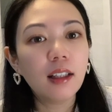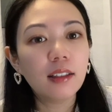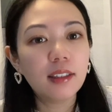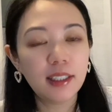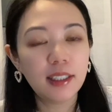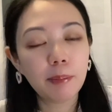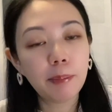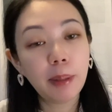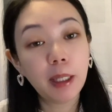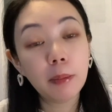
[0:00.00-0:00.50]

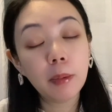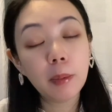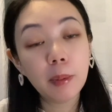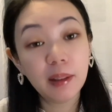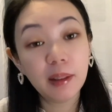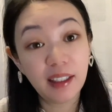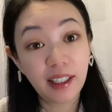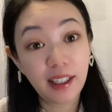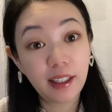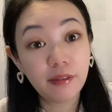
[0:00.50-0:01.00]
Some people
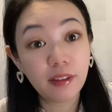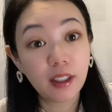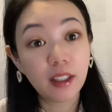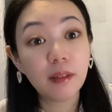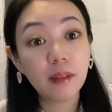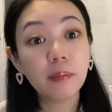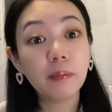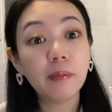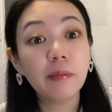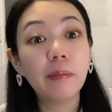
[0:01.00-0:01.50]
believe
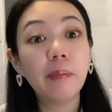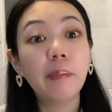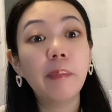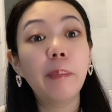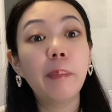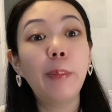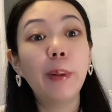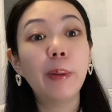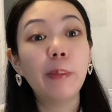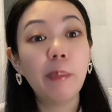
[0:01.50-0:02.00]
it,
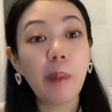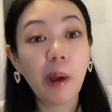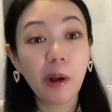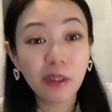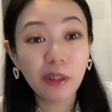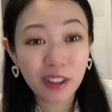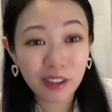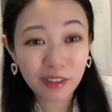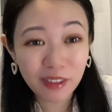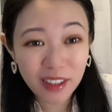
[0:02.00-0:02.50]
but
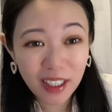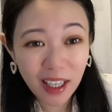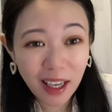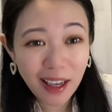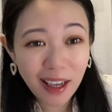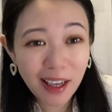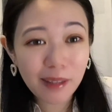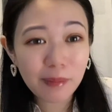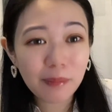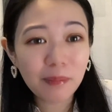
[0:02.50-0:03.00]
most of the
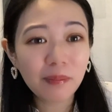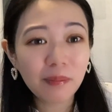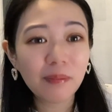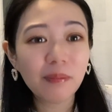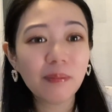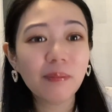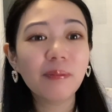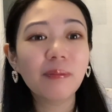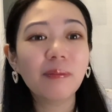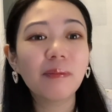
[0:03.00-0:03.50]
time,
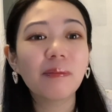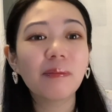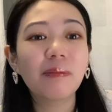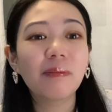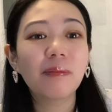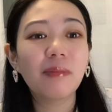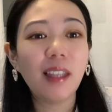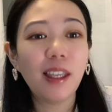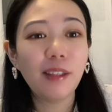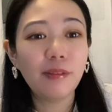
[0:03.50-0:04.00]

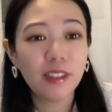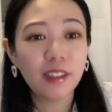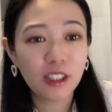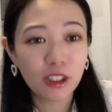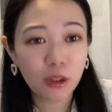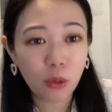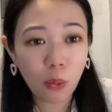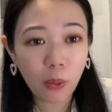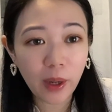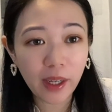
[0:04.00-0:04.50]
if it's
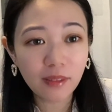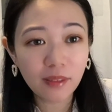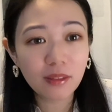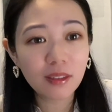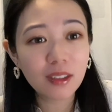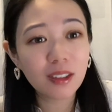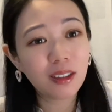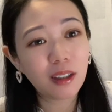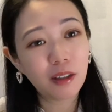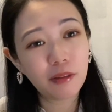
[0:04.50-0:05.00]

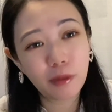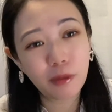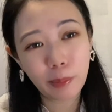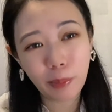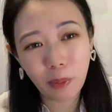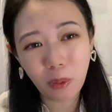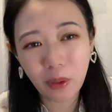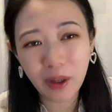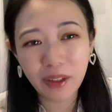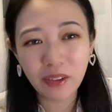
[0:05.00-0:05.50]
twins of a
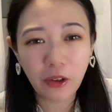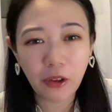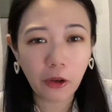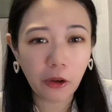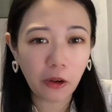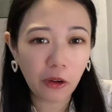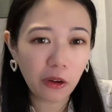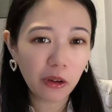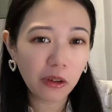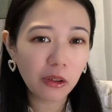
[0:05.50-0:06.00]
boy and a
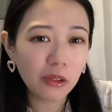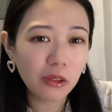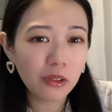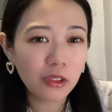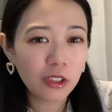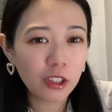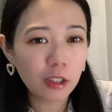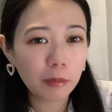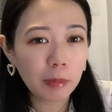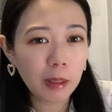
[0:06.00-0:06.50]
girl,
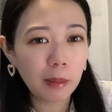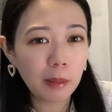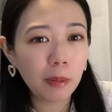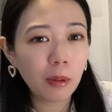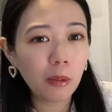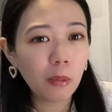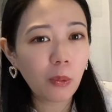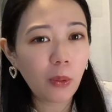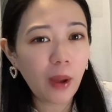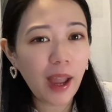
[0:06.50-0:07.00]
two
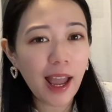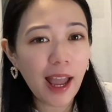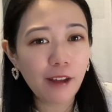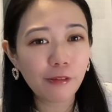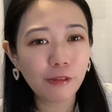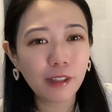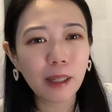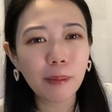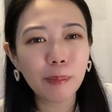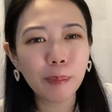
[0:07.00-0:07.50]
people will
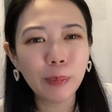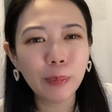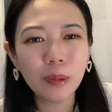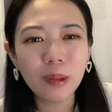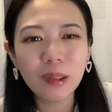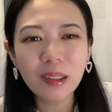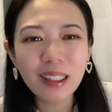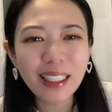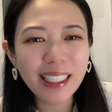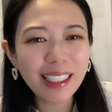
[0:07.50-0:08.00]
have
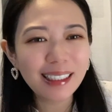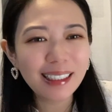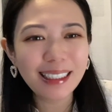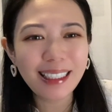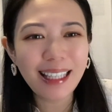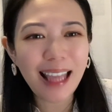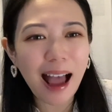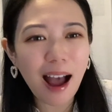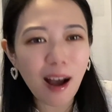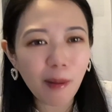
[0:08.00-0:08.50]

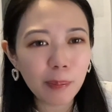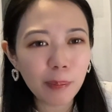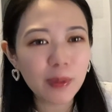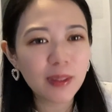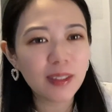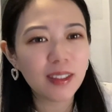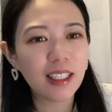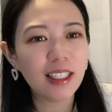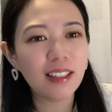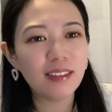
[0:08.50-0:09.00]
completely
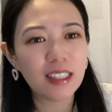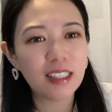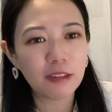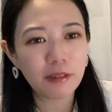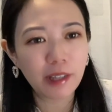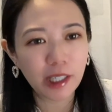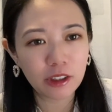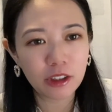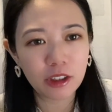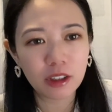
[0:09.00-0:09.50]
opposite
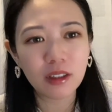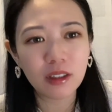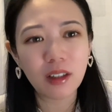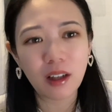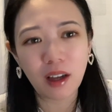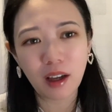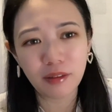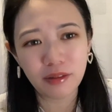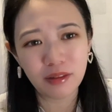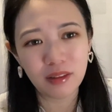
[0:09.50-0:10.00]

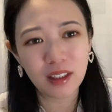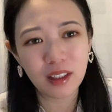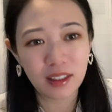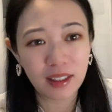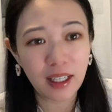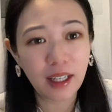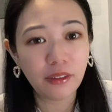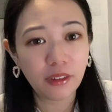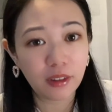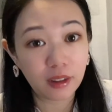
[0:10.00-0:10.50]
direction of the
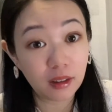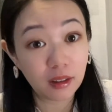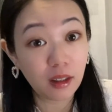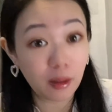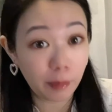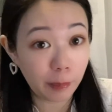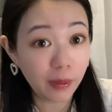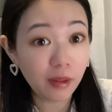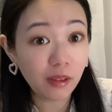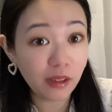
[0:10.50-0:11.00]
10-year
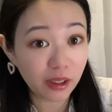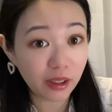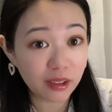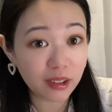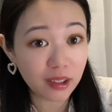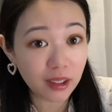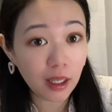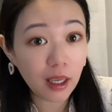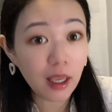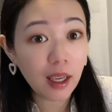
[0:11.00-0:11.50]
luck
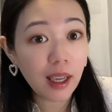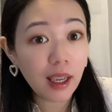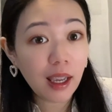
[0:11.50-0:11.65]
pillars.